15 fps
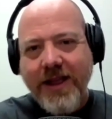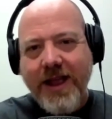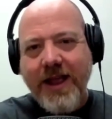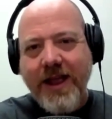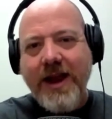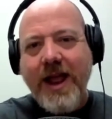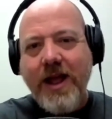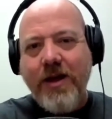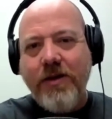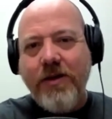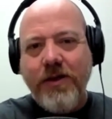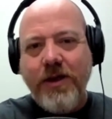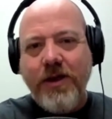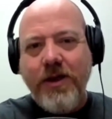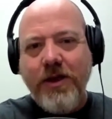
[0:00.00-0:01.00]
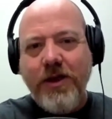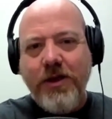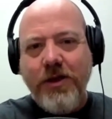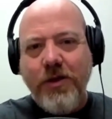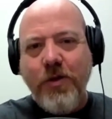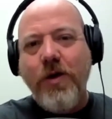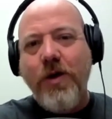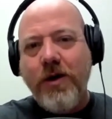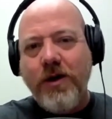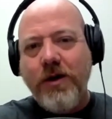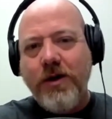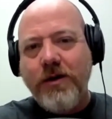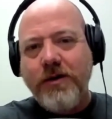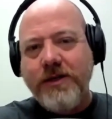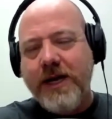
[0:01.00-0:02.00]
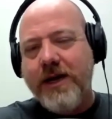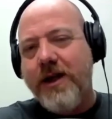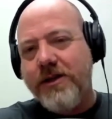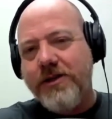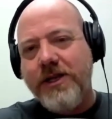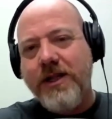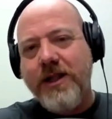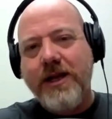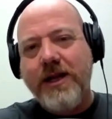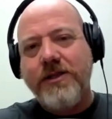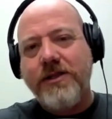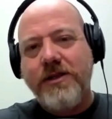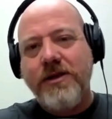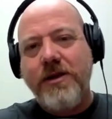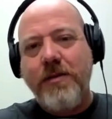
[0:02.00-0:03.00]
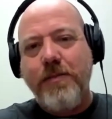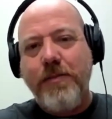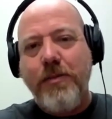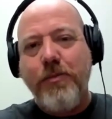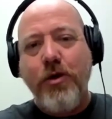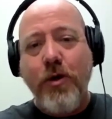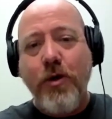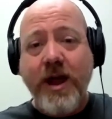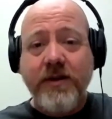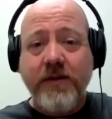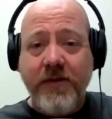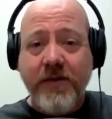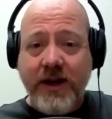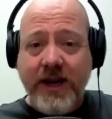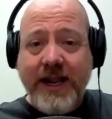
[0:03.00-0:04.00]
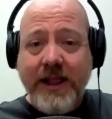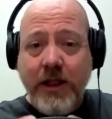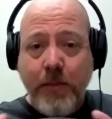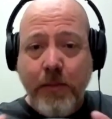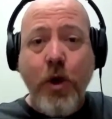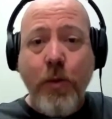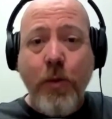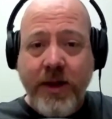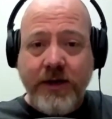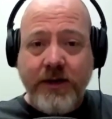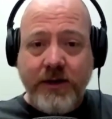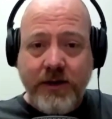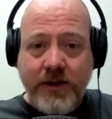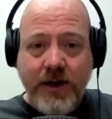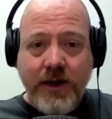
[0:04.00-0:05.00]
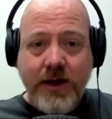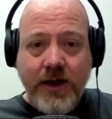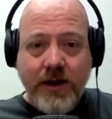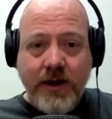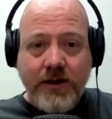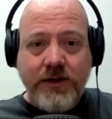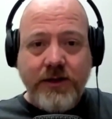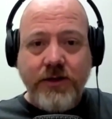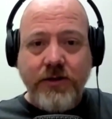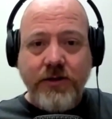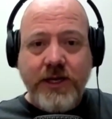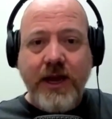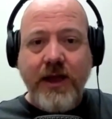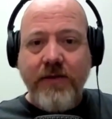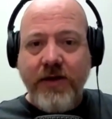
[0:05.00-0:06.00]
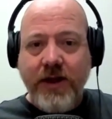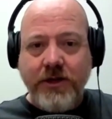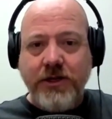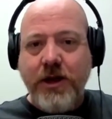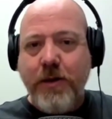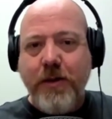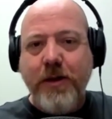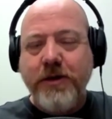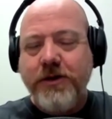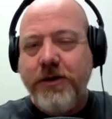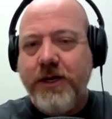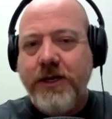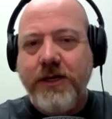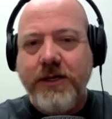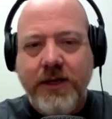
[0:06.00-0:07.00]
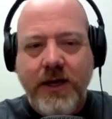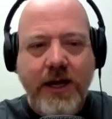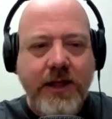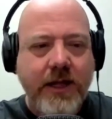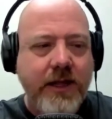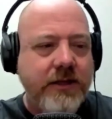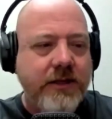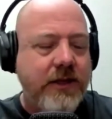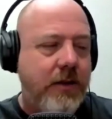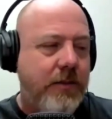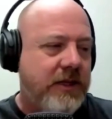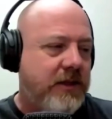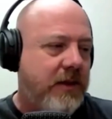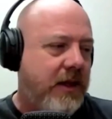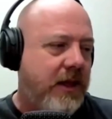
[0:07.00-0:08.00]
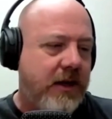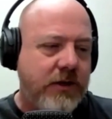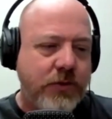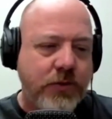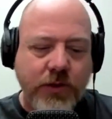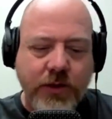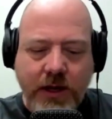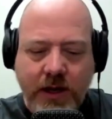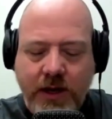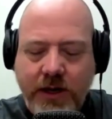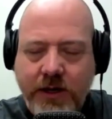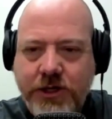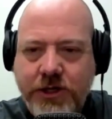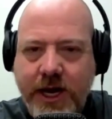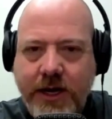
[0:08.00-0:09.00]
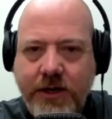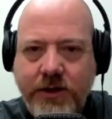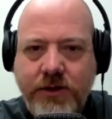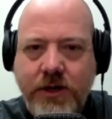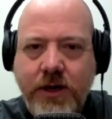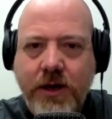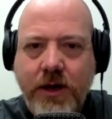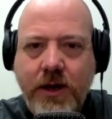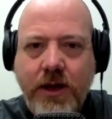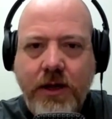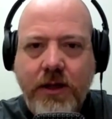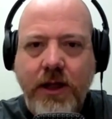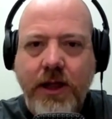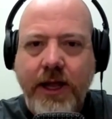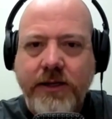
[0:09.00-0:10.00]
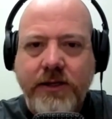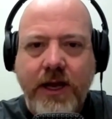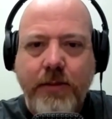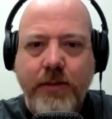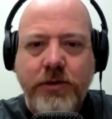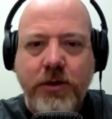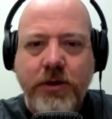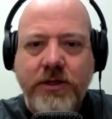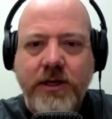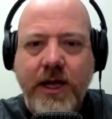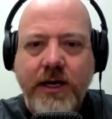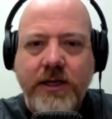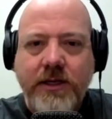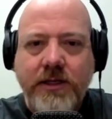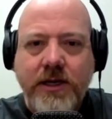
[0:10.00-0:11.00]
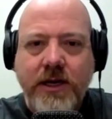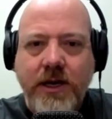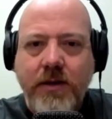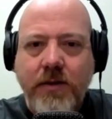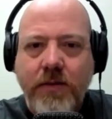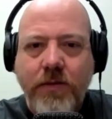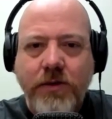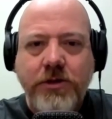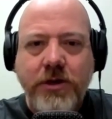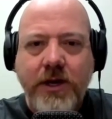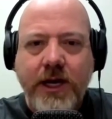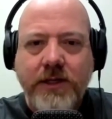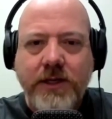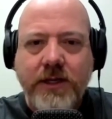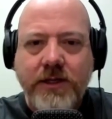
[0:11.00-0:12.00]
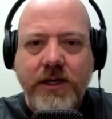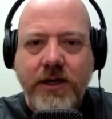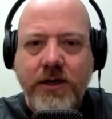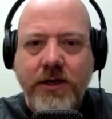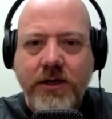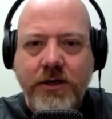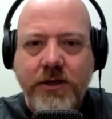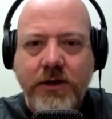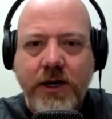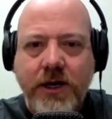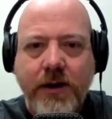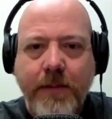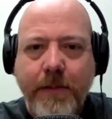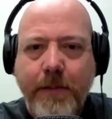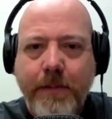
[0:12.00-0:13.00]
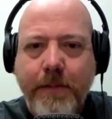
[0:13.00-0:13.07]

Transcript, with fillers: and how your technology allows us to be proactive and in the moment to take advantage of opportunities. And I think that's going to be something that is really going to change the landscape. So excited to see what you guys continue to do there.